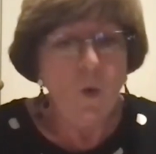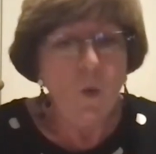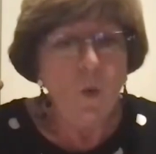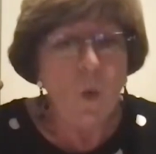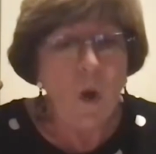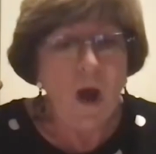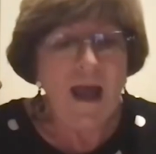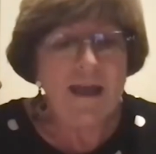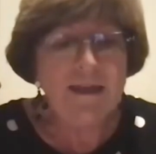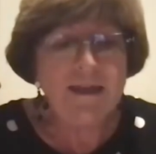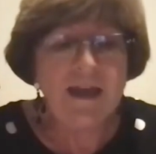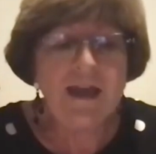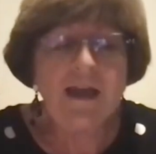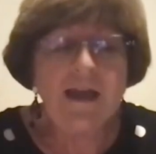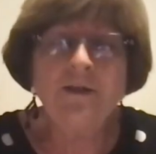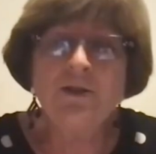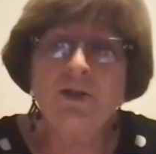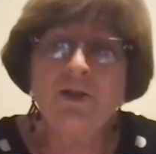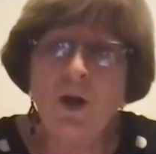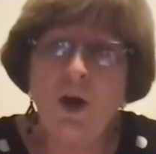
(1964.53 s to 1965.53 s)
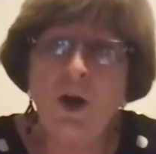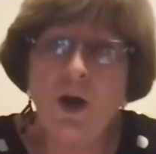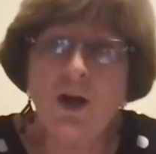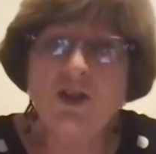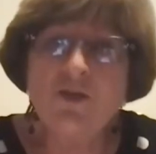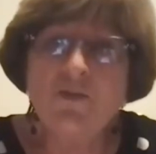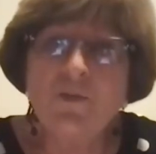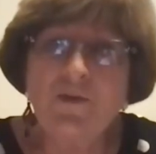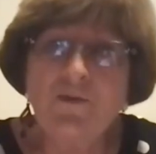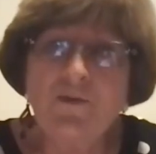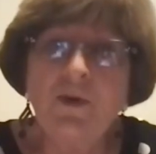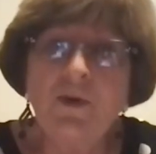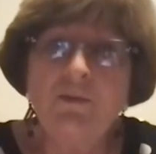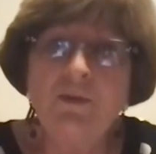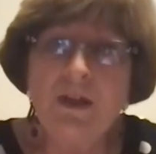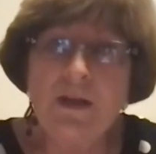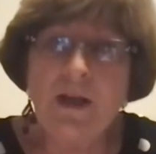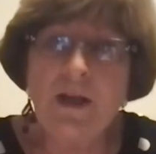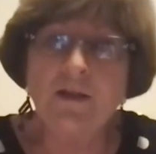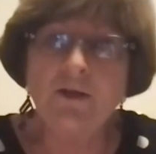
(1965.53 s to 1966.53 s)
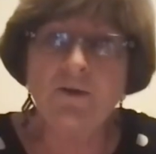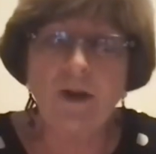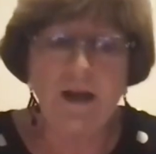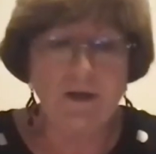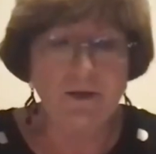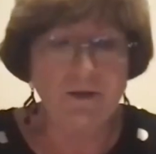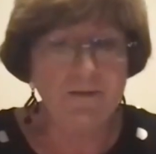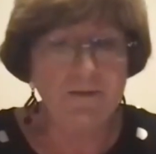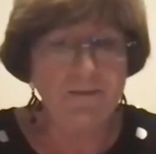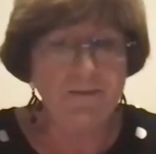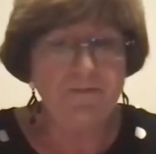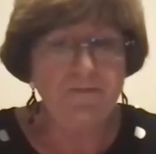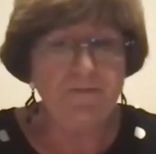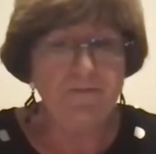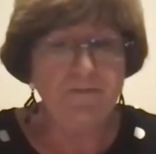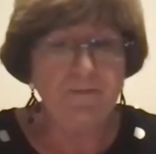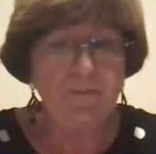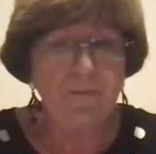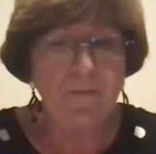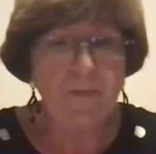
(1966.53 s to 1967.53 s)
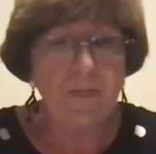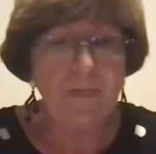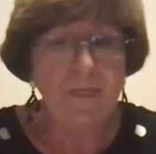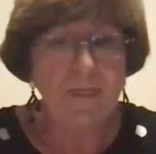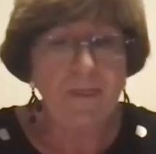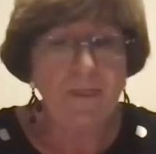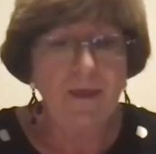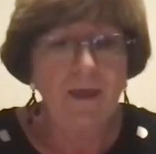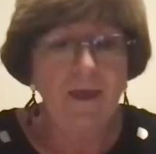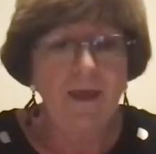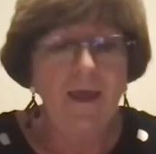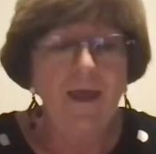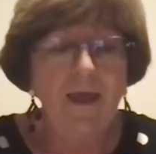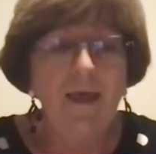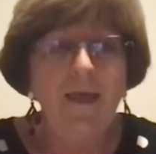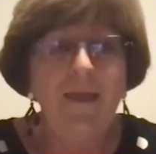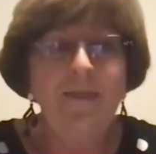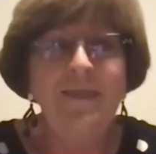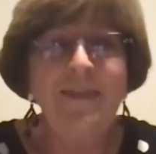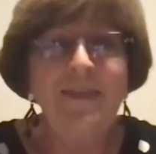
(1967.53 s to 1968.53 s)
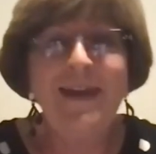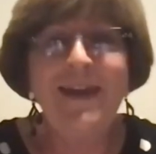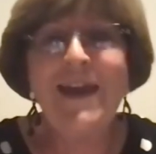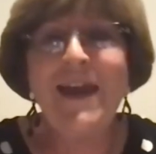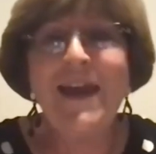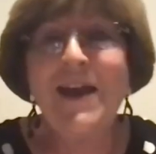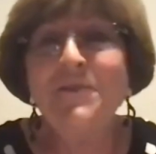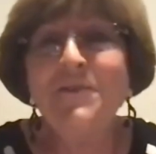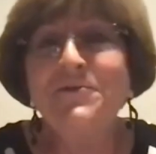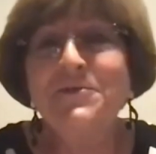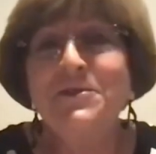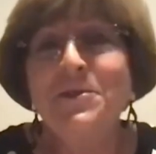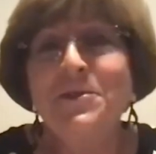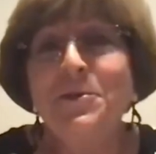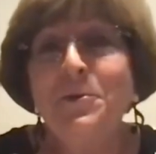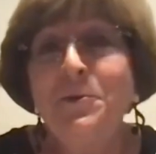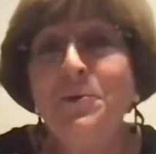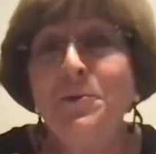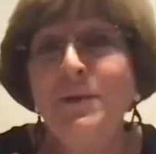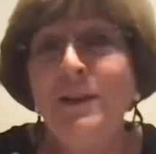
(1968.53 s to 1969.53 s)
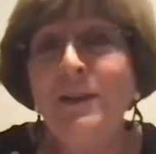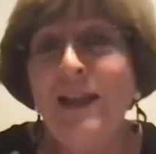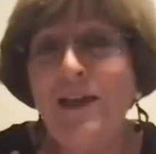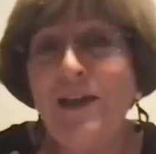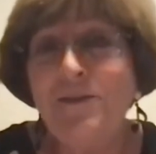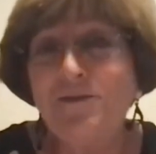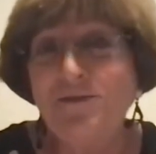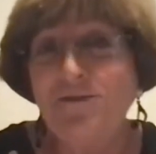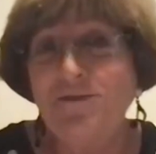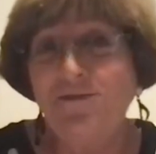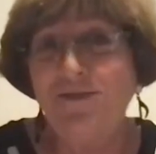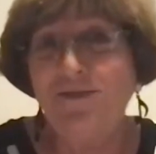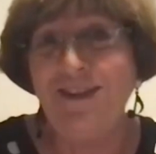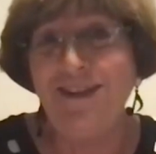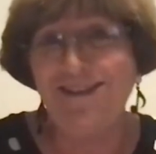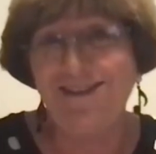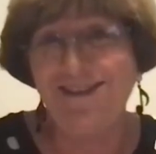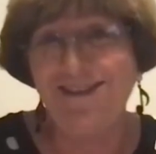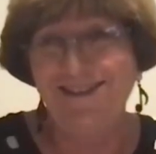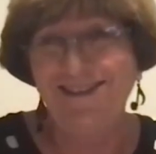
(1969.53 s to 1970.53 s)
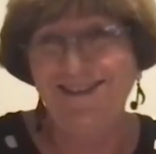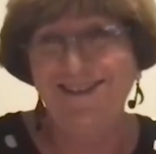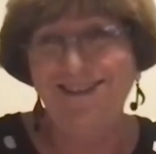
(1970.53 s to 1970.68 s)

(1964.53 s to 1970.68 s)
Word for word: Why can't dogs perform the nutcracker? They have two left feet.